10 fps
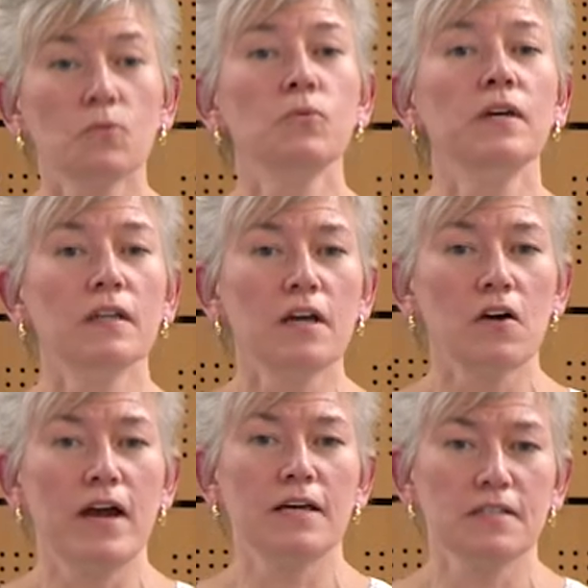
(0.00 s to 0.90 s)
really
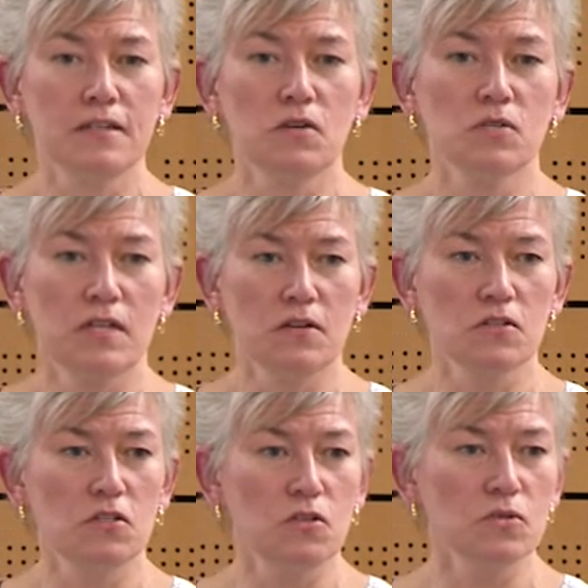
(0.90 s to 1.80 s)
are asking those cells
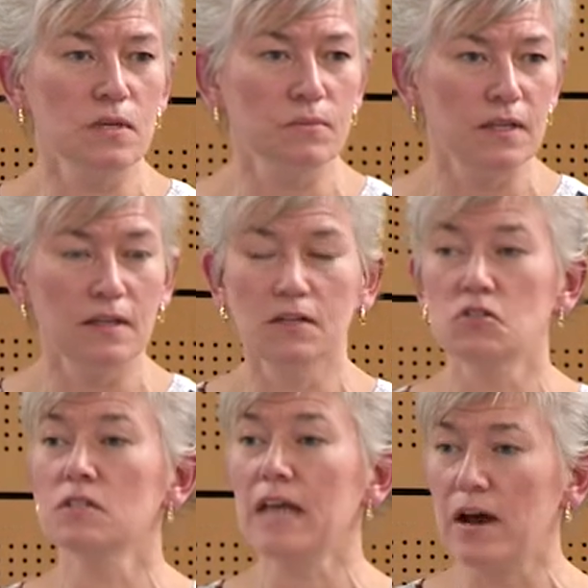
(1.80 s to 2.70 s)
to do something that is
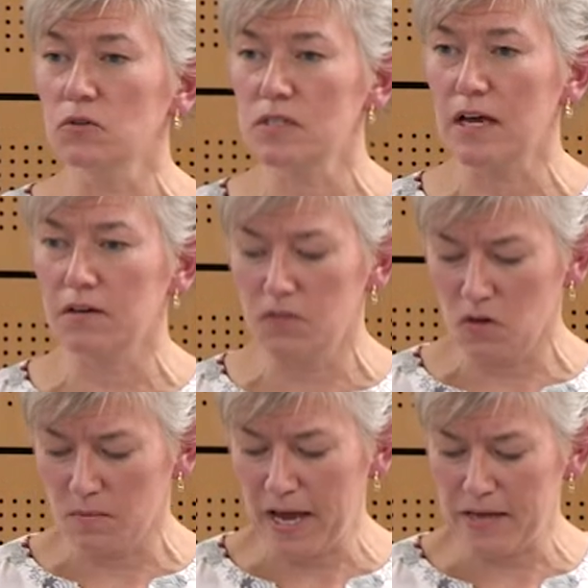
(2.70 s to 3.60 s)
just outside of their
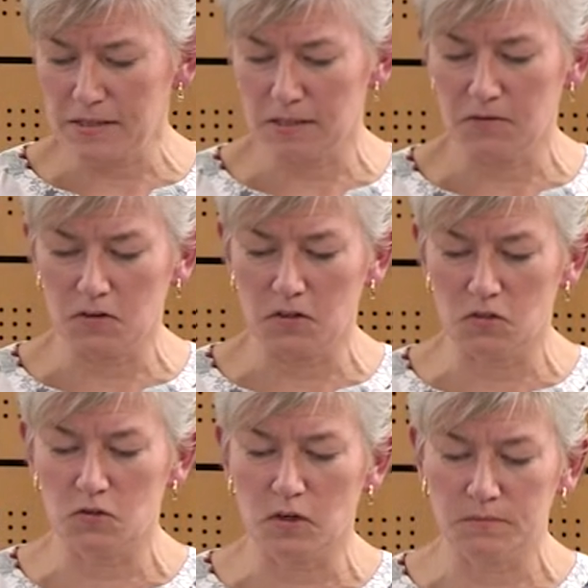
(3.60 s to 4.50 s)
capacity for
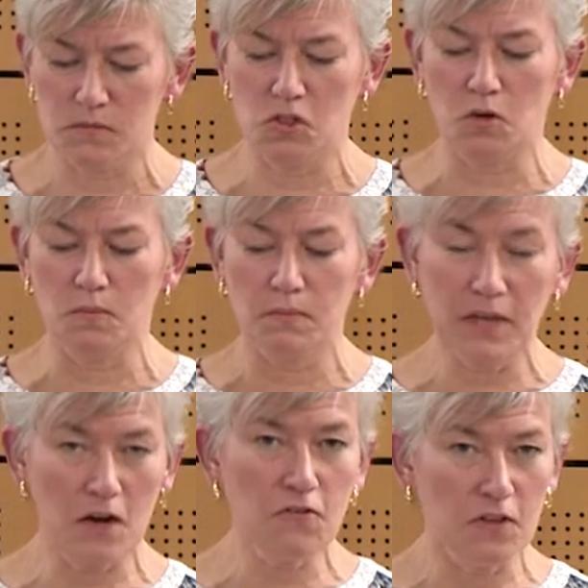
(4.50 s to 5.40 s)
control. So
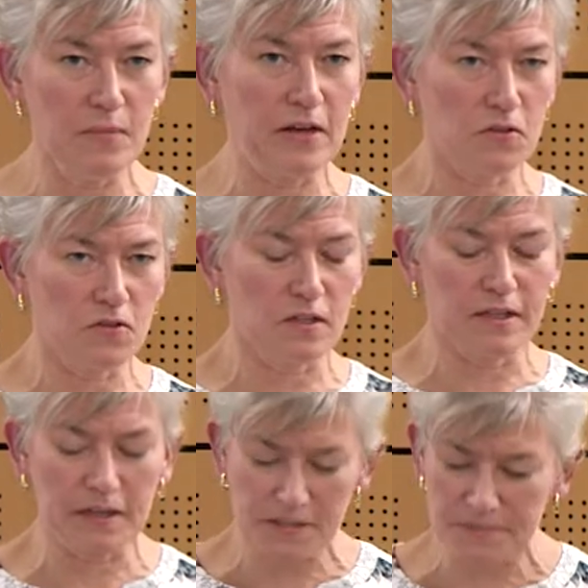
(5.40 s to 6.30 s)
careful about those
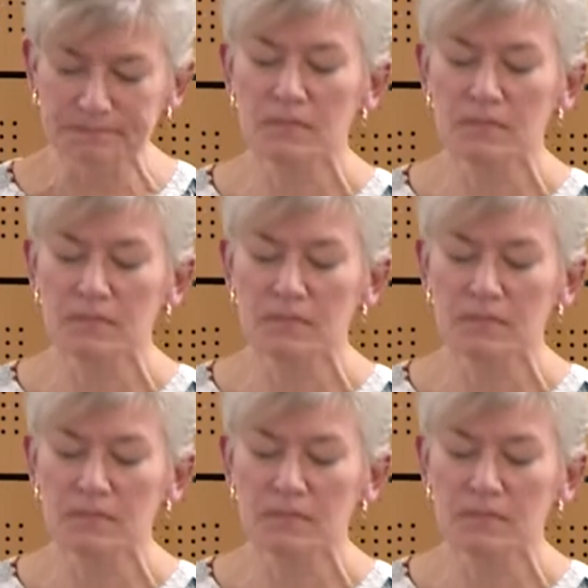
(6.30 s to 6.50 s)
clinics.